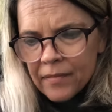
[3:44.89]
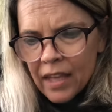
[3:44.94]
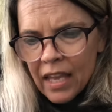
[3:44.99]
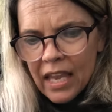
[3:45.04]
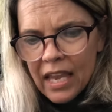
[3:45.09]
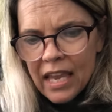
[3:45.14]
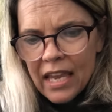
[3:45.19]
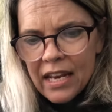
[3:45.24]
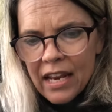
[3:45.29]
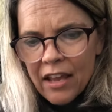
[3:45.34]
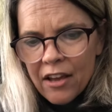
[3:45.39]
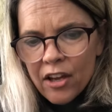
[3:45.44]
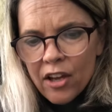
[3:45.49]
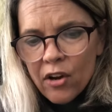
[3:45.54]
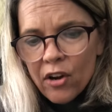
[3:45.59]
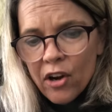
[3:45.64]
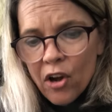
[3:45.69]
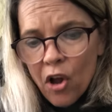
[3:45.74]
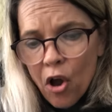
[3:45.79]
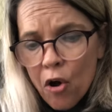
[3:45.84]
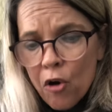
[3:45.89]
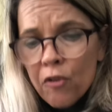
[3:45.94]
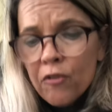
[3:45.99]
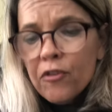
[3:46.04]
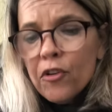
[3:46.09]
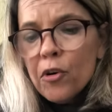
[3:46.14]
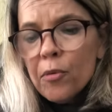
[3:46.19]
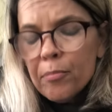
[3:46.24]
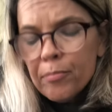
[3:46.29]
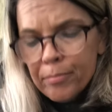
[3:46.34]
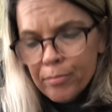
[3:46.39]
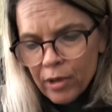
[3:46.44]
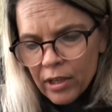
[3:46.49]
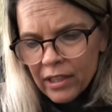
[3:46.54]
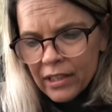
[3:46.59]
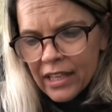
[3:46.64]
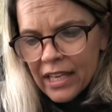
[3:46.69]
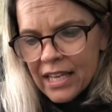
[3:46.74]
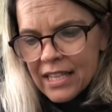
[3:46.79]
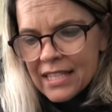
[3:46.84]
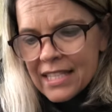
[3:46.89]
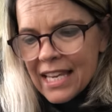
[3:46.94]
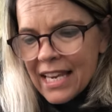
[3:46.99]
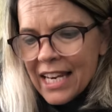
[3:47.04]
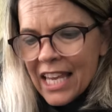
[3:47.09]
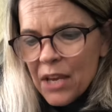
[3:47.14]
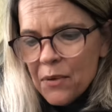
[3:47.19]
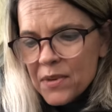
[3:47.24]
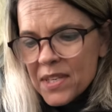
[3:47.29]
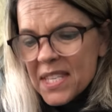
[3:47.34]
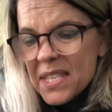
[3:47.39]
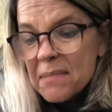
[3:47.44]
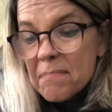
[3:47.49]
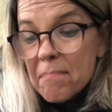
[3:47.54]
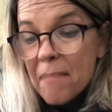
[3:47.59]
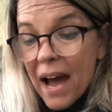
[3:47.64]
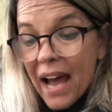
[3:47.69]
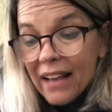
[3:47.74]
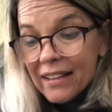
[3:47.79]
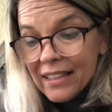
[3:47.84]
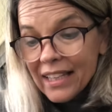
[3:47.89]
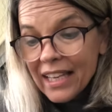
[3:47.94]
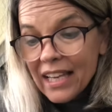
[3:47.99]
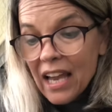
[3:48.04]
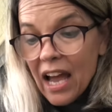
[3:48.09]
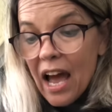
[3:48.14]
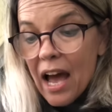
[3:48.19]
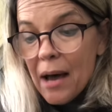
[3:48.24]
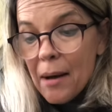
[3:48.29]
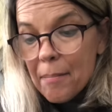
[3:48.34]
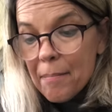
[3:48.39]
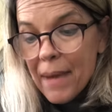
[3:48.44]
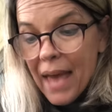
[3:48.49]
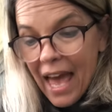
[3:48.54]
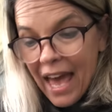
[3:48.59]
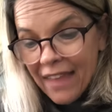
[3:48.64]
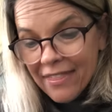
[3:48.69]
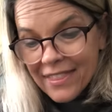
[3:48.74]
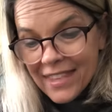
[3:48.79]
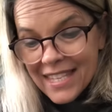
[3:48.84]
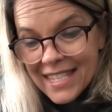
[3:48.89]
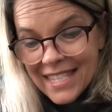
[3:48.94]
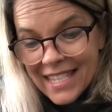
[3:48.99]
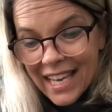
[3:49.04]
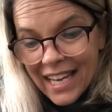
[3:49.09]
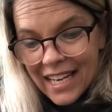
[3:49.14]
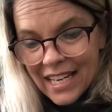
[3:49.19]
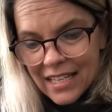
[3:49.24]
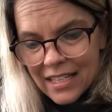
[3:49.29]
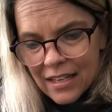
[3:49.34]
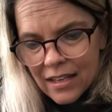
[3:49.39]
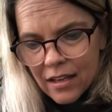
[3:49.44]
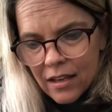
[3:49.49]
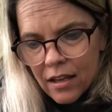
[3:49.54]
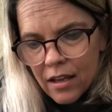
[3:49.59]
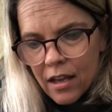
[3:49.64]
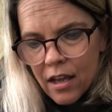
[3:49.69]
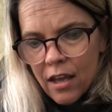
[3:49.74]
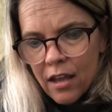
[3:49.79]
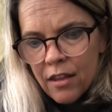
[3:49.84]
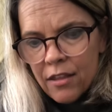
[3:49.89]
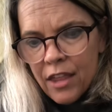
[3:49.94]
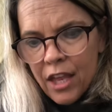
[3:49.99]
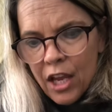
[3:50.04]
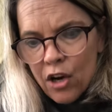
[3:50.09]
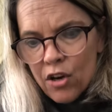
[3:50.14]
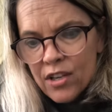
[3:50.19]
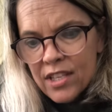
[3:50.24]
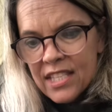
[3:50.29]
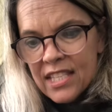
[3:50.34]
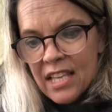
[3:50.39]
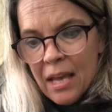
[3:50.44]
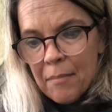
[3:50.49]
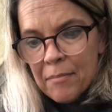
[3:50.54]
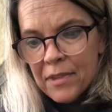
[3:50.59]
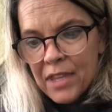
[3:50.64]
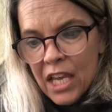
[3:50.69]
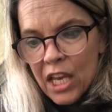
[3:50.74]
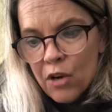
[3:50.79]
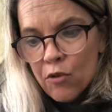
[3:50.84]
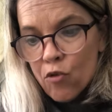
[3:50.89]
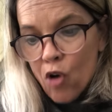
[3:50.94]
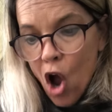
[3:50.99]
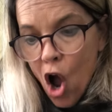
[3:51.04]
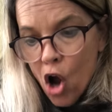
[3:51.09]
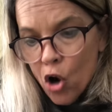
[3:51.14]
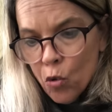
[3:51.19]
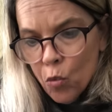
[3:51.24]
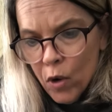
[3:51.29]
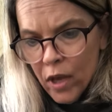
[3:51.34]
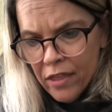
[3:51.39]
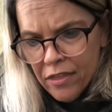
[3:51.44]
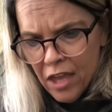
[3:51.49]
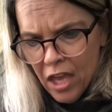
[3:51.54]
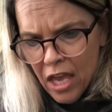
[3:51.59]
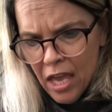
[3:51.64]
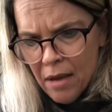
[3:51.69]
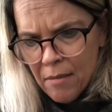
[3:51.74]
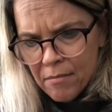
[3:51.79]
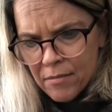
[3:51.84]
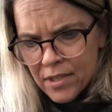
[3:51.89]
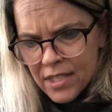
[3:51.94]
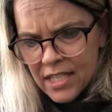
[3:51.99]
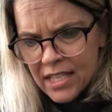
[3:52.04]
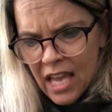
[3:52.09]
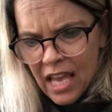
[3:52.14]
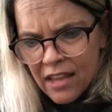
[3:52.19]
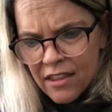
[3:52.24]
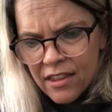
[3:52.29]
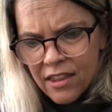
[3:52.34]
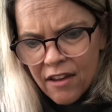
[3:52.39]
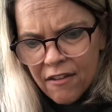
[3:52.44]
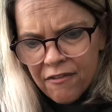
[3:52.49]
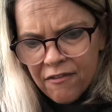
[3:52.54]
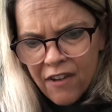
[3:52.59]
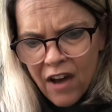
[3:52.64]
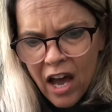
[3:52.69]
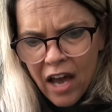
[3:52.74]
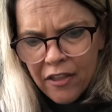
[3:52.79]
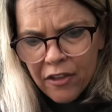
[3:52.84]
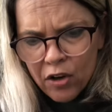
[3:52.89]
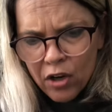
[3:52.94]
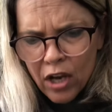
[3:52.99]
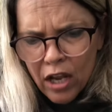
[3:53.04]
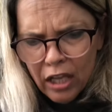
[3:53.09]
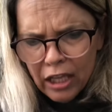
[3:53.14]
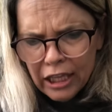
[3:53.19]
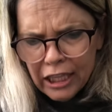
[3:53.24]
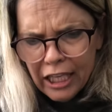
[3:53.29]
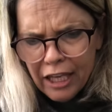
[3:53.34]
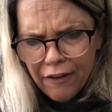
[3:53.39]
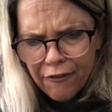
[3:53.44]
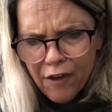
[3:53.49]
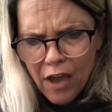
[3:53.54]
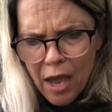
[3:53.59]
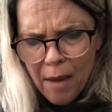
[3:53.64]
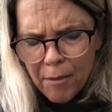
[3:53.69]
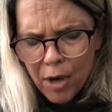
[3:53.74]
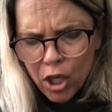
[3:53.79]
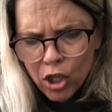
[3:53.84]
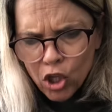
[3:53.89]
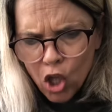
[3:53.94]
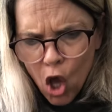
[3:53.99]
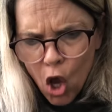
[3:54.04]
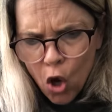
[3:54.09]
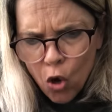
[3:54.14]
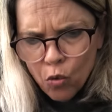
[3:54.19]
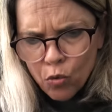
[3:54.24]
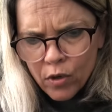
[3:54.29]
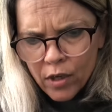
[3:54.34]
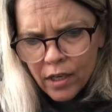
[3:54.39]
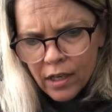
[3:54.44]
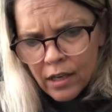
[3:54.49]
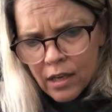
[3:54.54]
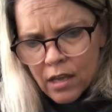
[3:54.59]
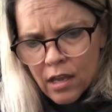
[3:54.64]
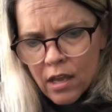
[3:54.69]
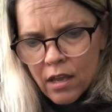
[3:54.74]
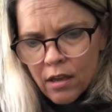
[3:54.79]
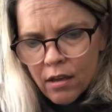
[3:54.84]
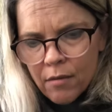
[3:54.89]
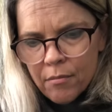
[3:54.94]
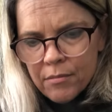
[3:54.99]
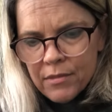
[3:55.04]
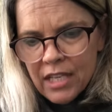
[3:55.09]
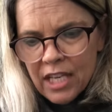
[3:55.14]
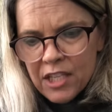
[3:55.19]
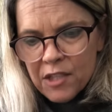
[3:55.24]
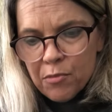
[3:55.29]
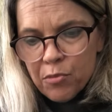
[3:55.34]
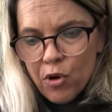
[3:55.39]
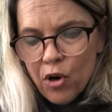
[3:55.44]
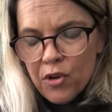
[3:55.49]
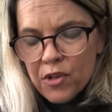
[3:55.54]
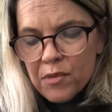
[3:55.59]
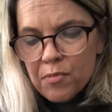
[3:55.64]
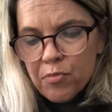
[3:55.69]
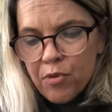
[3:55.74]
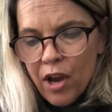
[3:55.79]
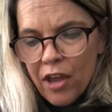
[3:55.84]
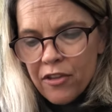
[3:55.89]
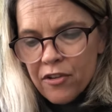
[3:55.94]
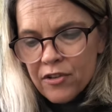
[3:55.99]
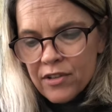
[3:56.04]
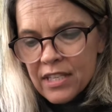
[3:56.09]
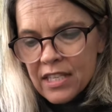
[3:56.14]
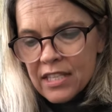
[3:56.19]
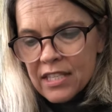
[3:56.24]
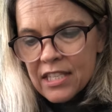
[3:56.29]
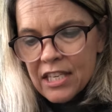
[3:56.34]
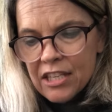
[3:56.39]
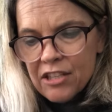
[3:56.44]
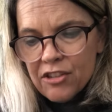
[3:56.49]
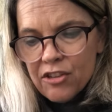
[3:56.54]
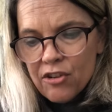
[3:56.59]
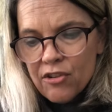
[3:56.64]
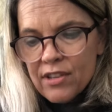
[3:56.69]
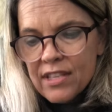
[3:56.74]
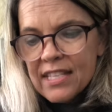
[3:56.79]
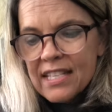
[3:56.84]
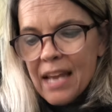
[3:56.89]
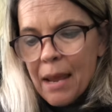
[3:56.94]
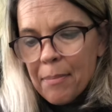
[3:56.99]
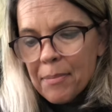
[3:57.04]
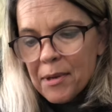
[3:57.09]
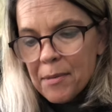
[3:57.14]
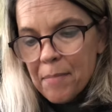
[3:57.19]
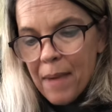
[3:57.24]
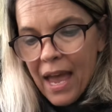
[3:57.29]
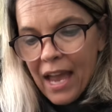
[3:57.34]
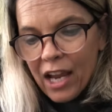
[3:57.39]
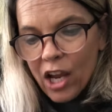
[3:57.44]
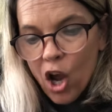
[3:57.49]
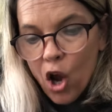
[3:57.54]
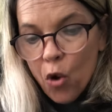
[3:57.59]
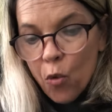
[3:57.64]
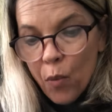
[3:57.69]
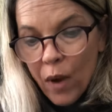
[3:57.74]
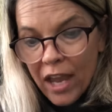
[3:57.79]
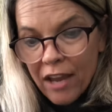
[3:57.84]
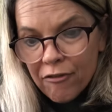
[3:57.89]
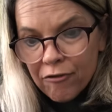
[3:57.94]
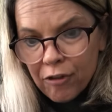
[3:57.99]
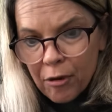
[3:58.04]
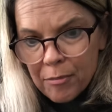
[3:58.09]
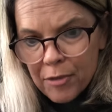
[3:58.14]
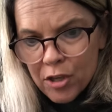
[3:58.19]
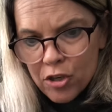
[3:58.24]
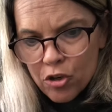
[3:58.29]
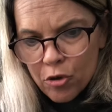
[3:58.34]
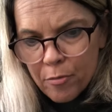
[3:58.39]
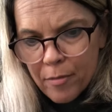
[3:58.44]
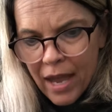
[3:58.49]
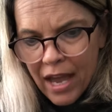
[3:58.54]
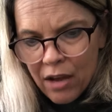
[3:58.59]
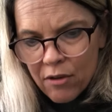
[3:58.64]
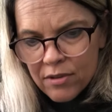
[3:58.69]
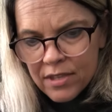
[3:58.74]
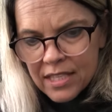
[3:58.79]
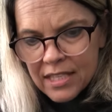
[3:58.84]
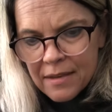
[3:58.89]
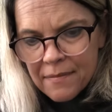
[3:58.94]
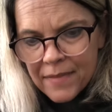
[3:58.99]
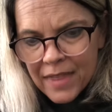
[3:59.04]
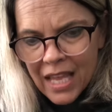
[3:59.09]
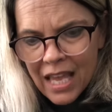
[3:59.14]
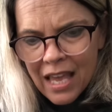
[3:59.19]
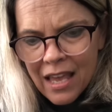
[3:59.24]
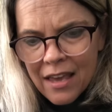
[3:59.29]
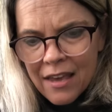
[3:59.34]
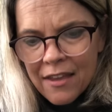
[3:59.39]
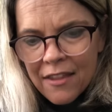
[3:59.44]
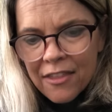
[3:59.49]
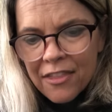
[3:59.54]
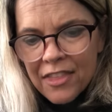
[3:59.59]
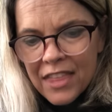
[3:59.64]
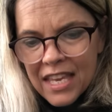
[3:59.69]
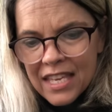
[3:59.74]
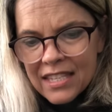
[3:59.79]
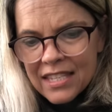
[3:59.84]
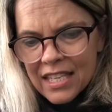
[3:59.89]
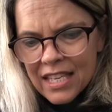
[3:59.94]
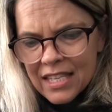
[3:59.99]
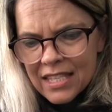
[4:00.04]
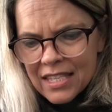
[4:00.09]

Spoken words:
in an oval brilliance, and he was smiling up at the sight. "There's something wrong with him," said the father. "Leave him alone." Despereaux's brothers and sisters stepped back away from the new mouse. "This is